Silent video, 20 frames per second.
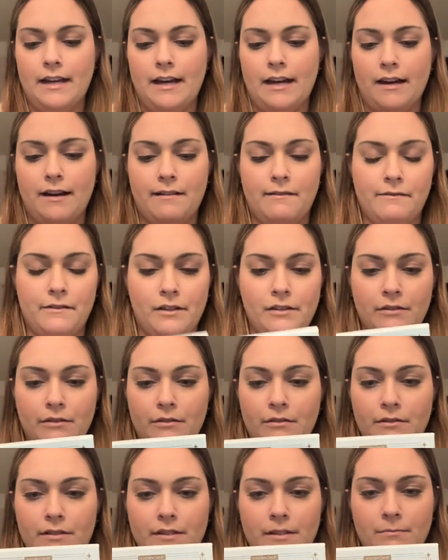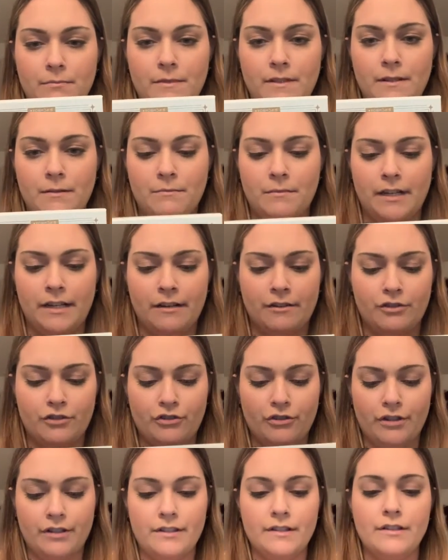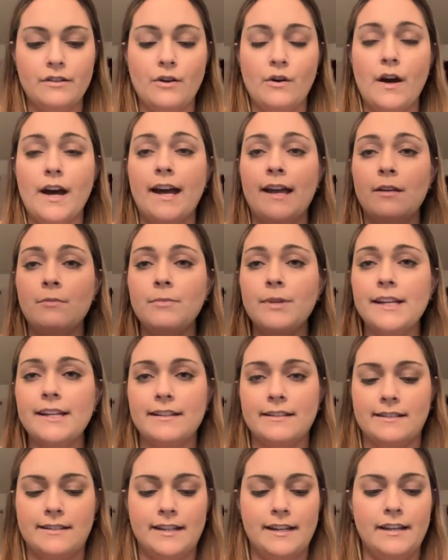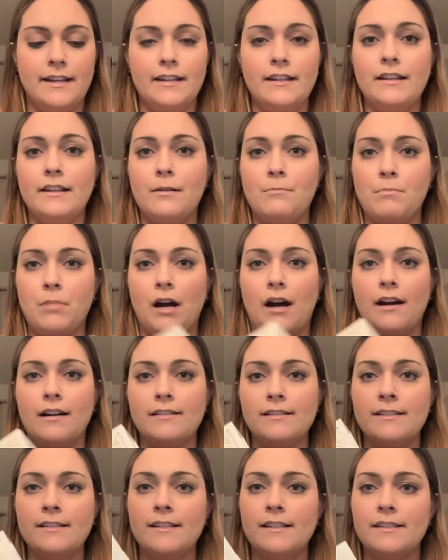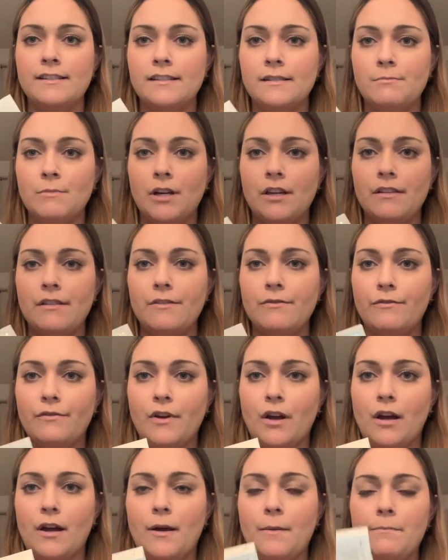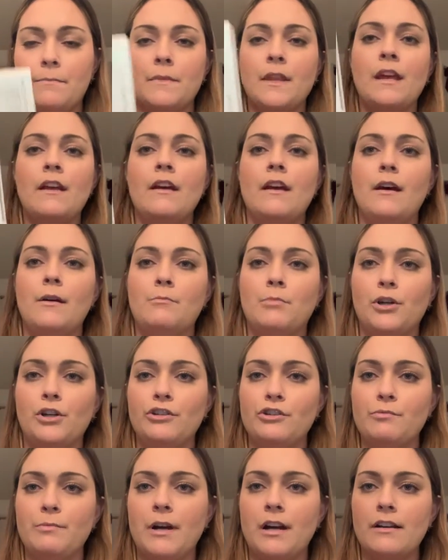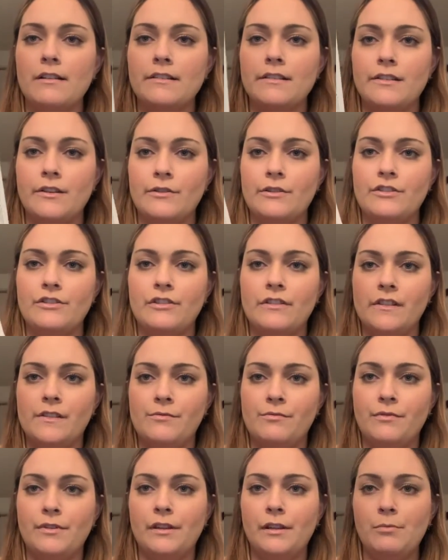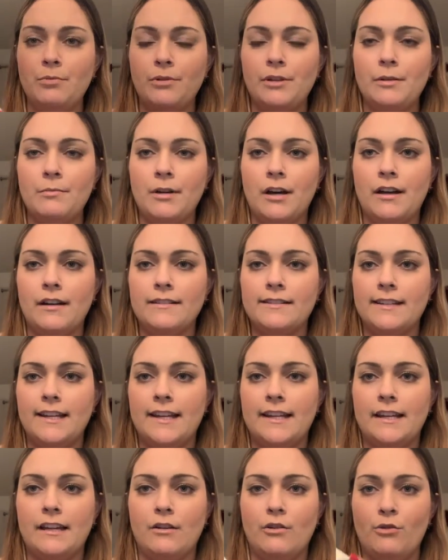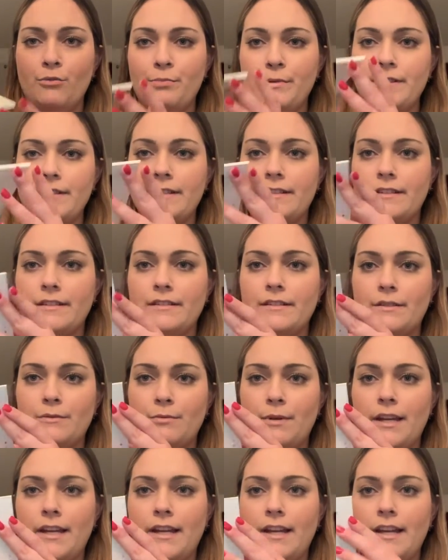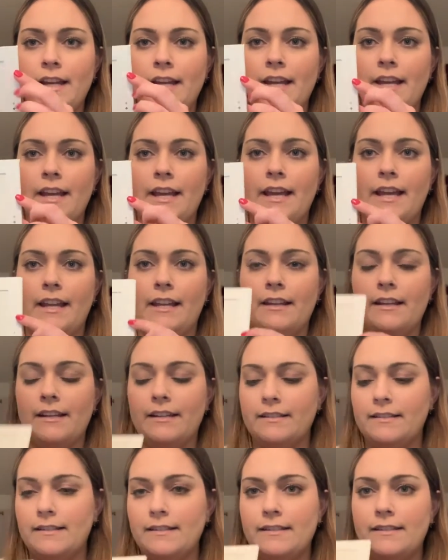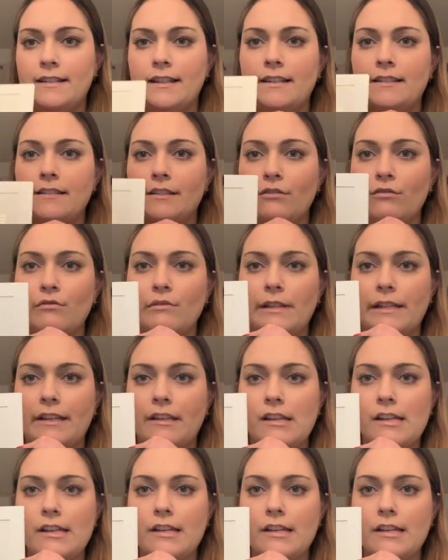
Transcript: have a little some some extra. So I'm like digging the box this month from Birchbox. So it's this really pretty box and it opens this way and has this nice little like